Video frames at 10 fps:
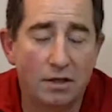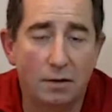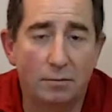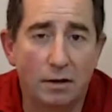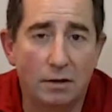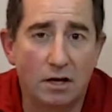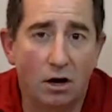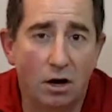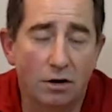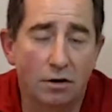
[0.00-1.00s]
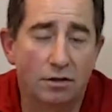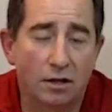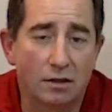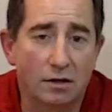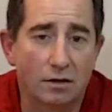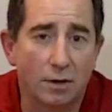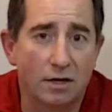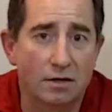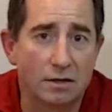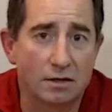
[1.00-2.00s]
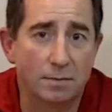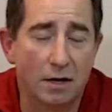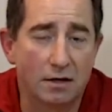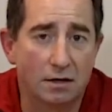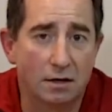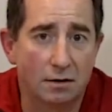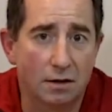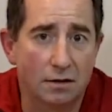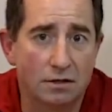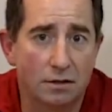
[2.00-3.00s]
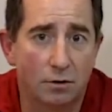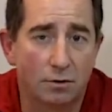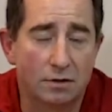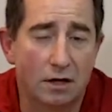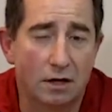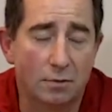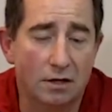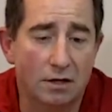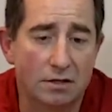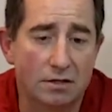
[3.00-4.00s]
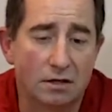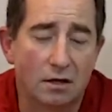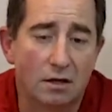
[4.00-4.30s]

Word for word: but that is a harder thing than you might expect on, in someone with diabetes